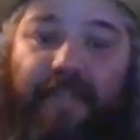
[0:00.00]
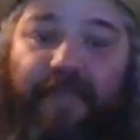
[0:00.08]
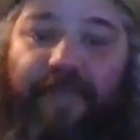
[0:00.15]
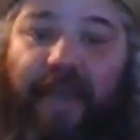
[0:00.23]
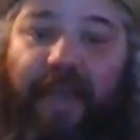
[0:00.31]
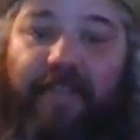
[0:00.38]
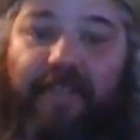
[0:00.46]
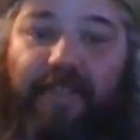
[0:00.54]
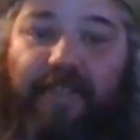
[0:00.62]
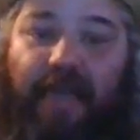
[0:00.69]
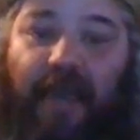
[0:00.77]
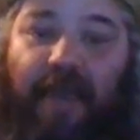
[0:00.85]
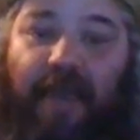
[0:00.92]
the fastest
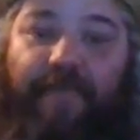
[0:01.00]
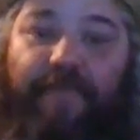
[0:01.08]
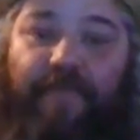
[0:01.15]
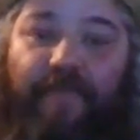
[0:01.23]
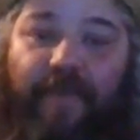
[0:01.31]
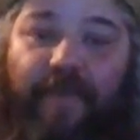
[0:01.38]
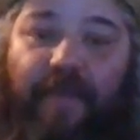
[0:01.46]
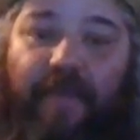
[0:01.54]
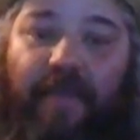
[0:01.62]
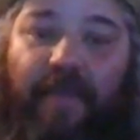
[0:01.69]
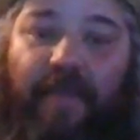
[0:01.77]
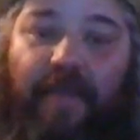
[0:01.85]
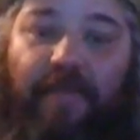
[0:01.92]
time
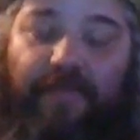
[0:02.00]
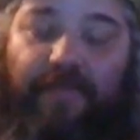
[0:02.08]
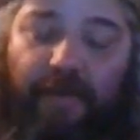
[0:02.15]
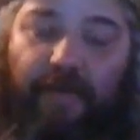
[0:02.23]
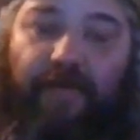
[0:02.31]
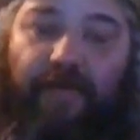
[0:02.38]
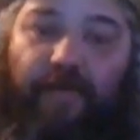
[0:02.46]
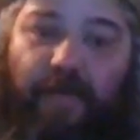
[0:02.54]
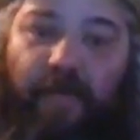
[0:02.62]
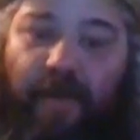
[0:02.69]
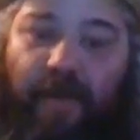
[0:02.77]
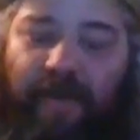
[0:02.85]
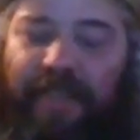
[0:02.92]
for,
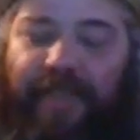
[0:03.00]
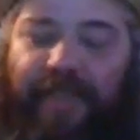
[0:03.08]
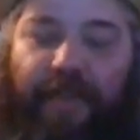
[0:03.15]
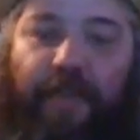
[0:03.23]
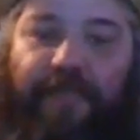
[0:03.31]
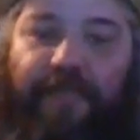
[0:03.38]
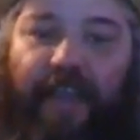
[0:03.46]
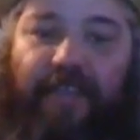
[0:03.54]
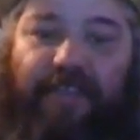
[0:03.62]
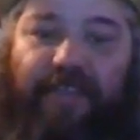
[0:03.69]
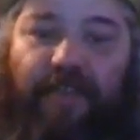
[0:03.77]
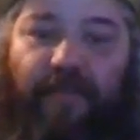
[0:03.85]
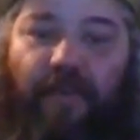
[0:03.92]
well, I was like third
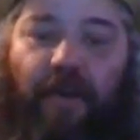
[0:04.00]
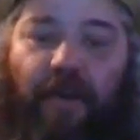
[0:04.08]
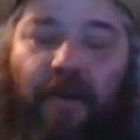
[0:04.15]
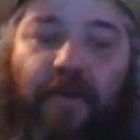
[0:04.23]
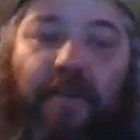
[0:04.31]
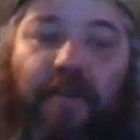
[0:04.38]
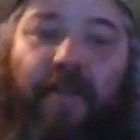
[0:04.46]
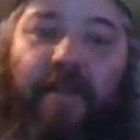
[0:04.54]
fastest overall.